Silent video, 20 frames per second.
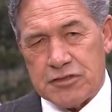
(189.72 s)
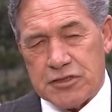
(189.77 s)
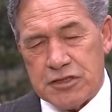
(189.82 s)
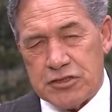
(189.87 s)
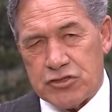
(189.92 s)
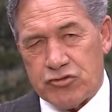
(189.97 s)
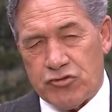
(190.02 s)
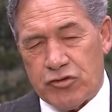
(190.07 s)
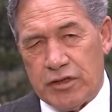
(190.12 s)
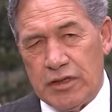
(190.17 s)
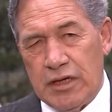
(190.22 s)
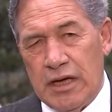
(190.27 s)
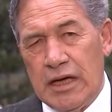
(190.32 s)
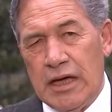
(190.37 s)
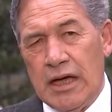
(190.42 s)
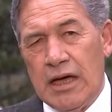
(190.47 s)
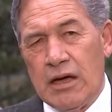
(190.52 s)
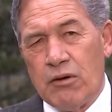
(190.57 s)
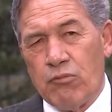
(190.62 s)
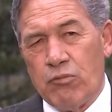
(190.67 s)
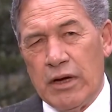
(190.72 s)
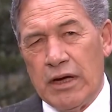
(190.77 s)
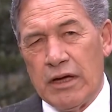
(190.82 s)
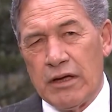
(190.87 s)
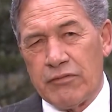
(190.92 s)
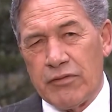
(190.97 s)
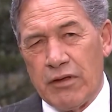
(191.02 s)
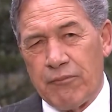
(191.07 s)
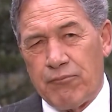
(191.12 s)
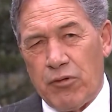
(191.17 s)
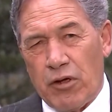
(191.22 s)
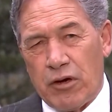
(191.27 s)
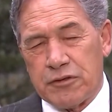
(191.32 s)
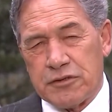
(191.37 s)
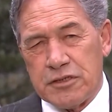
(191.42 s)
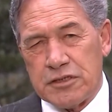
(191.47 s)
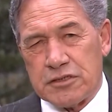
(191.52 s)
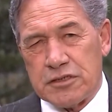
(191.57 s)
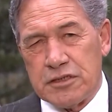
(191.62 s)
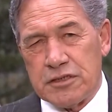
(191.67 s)
history where the
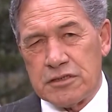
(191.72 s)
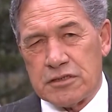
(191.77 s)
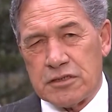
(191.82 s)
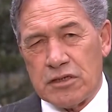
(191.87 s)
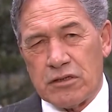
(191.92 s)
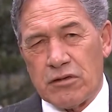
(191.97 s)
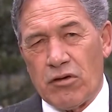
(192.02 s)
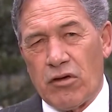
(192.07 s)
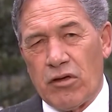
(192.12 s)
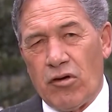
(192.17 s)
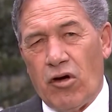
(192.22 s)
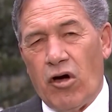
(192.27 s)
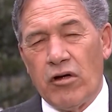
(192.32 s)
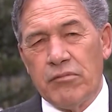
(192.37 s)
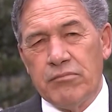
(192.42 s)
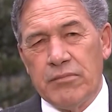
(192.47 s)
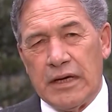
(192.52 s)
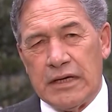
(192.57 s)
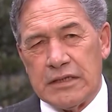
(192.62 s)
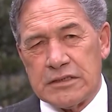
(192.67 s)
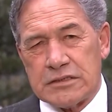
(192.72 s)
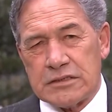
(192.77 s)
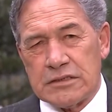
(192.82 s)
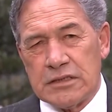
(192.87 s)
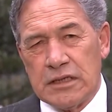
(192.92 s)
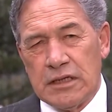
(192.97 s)
politicians en masse